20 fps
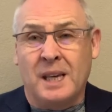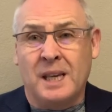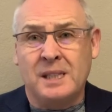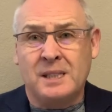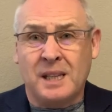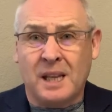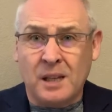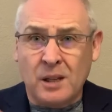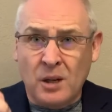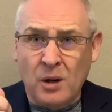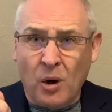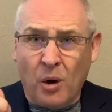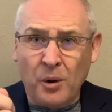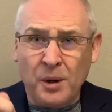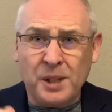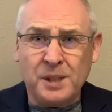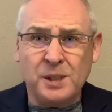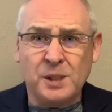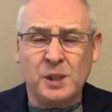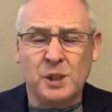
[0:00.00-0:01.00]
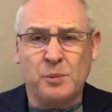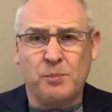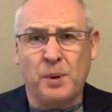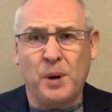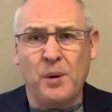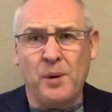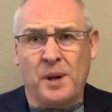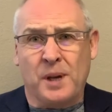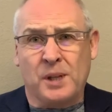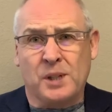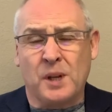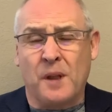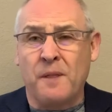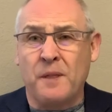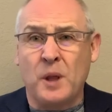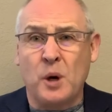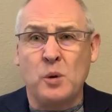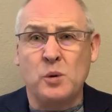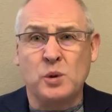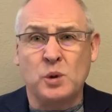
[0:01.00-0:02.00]
He said, God is a spirit,
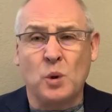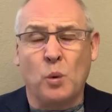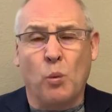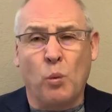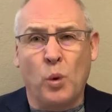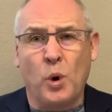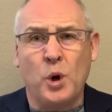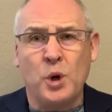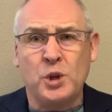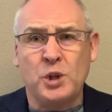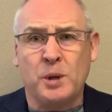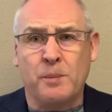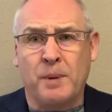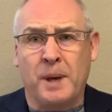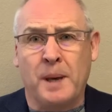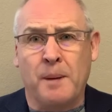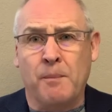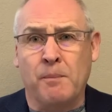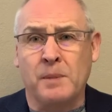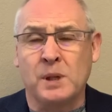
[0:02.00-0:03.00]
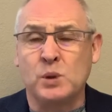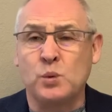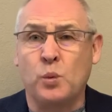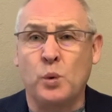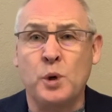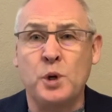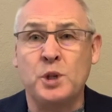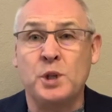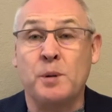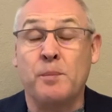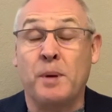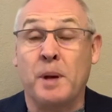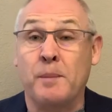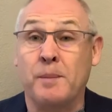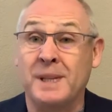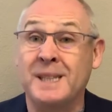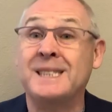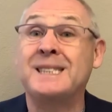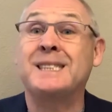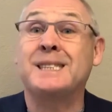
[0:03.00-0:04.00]
and those that worship him must worship him
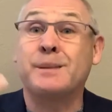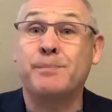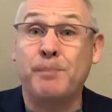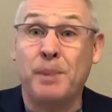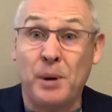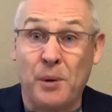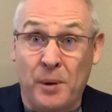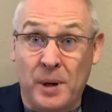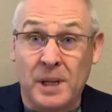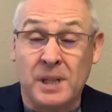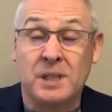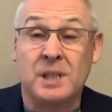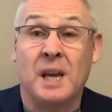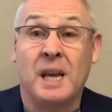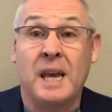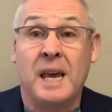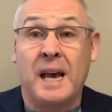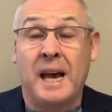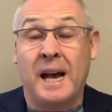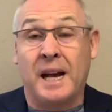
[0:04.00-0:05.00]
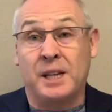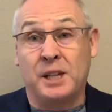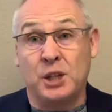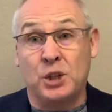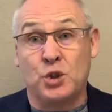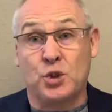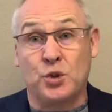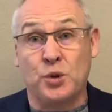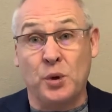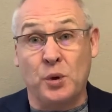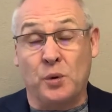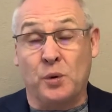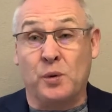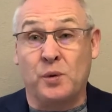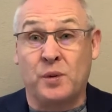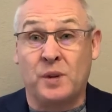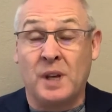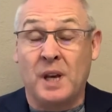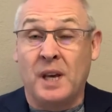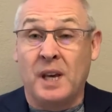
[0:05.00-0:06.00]
in spirit and in
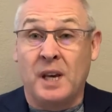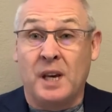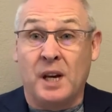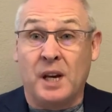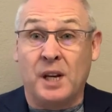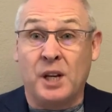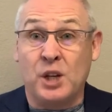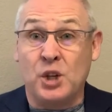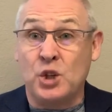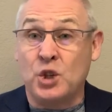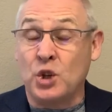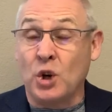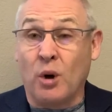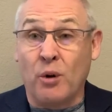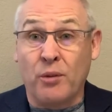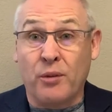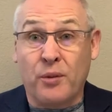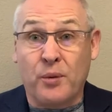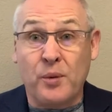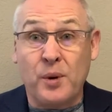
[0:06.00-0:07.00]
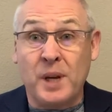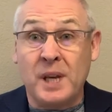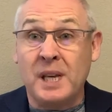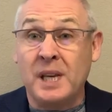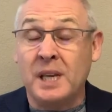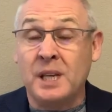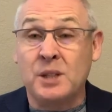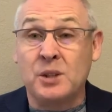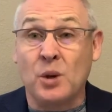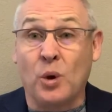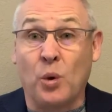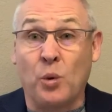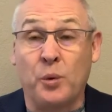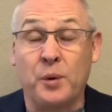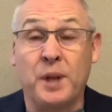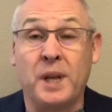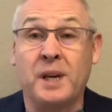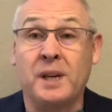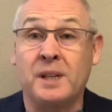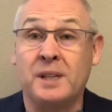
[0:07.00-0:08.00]
truth. And in John 3, he told
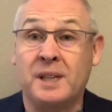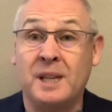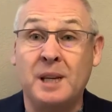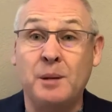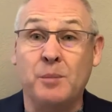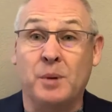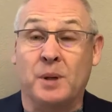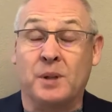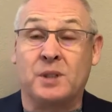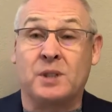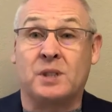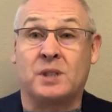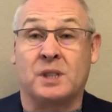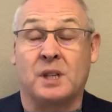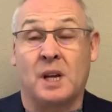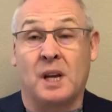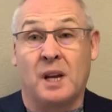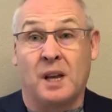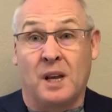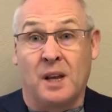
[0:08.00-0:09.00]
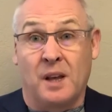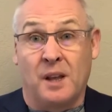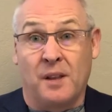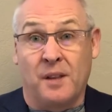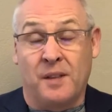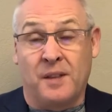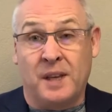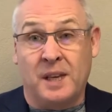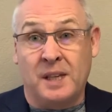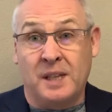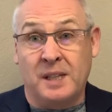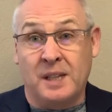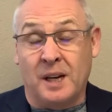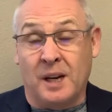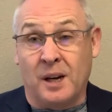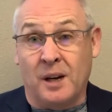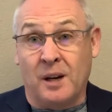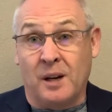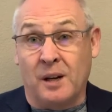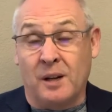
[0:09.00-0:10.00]
Nicodemus, the
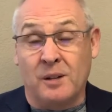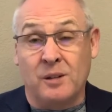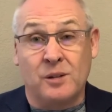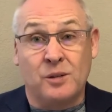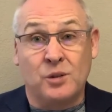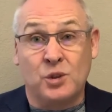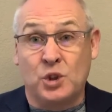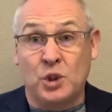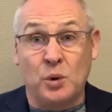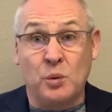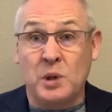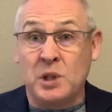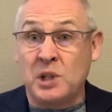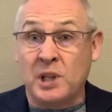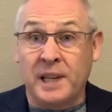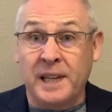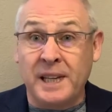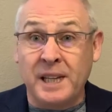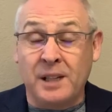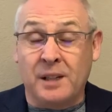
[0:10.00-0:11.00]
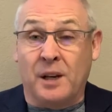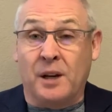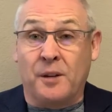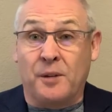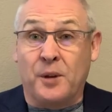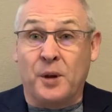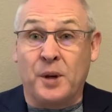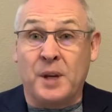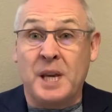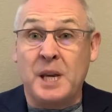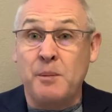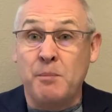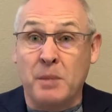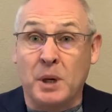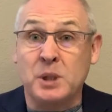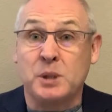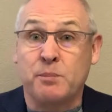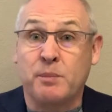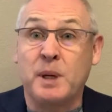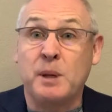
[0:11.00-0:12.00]
uh, Jewish leader, that he
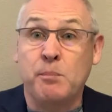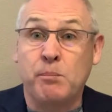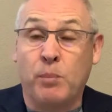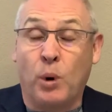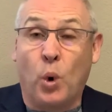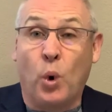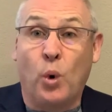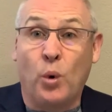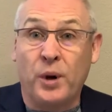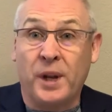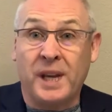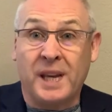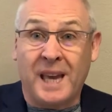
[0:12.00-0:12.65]
must be born